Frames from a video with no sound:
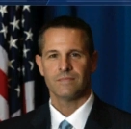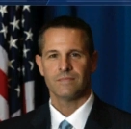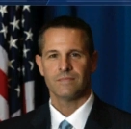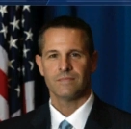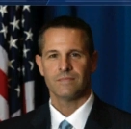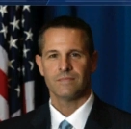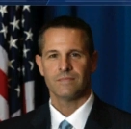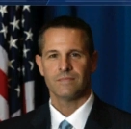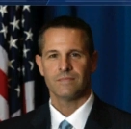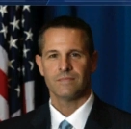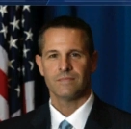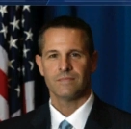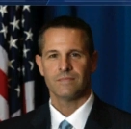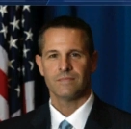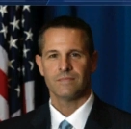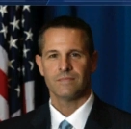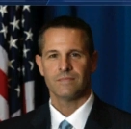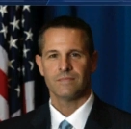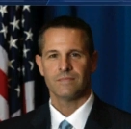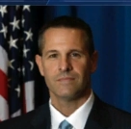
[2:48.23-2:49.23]

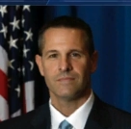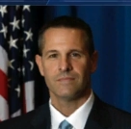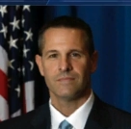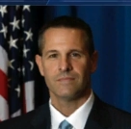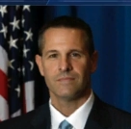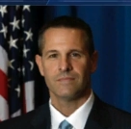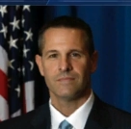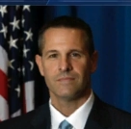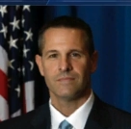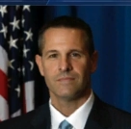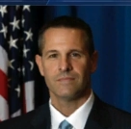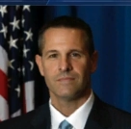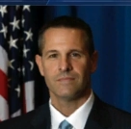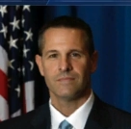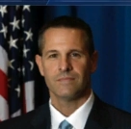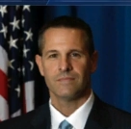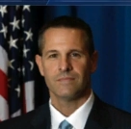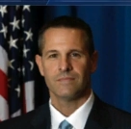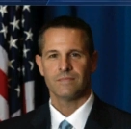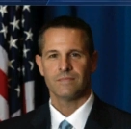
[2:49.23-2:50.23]

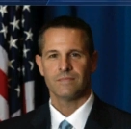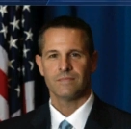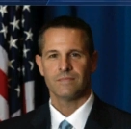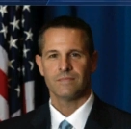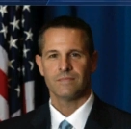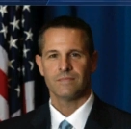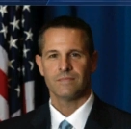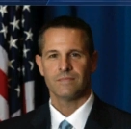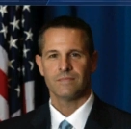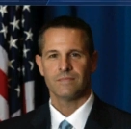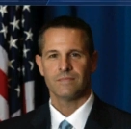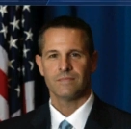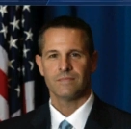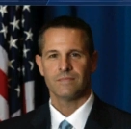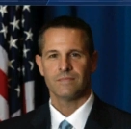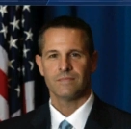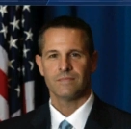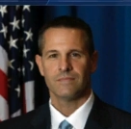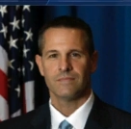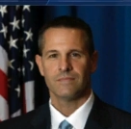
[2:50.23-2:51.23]

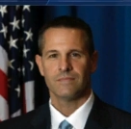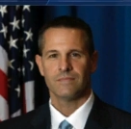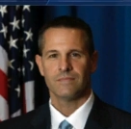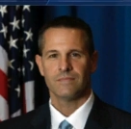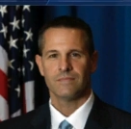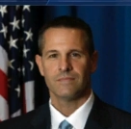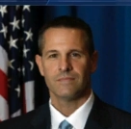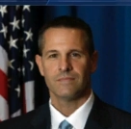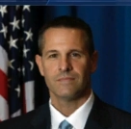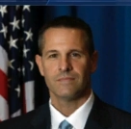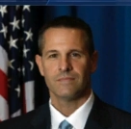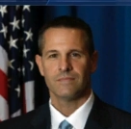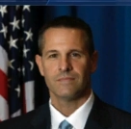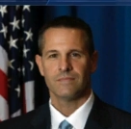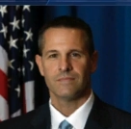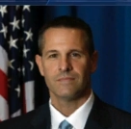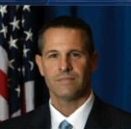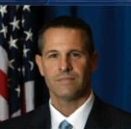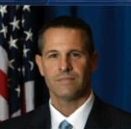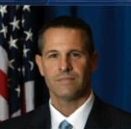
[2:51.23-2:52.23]

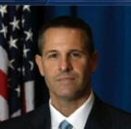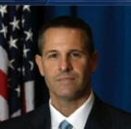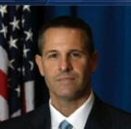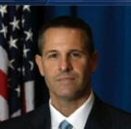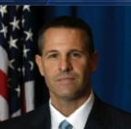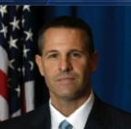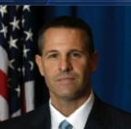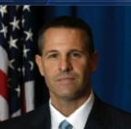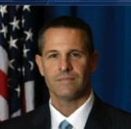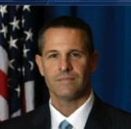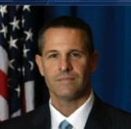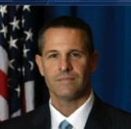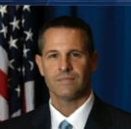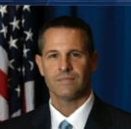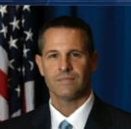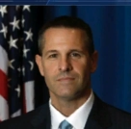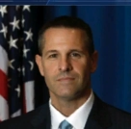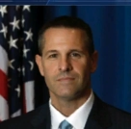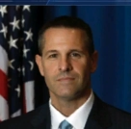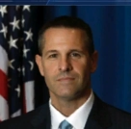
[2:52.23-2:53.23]

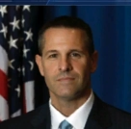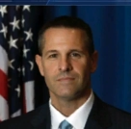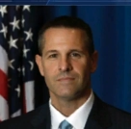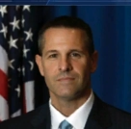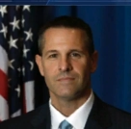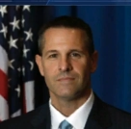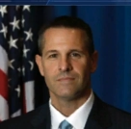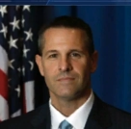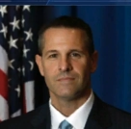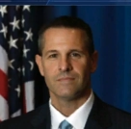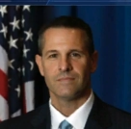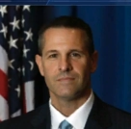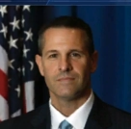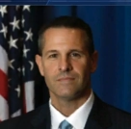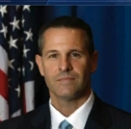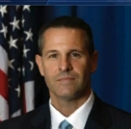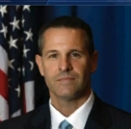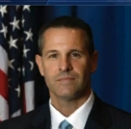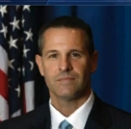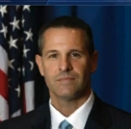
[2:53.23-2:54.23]

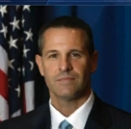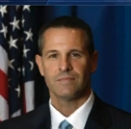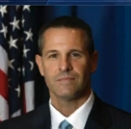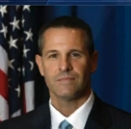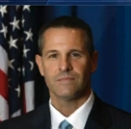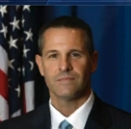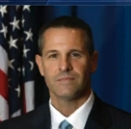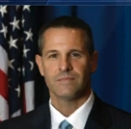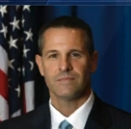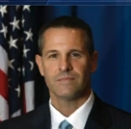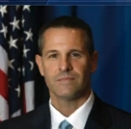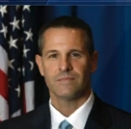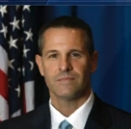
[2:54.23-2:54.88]
(no lip movement)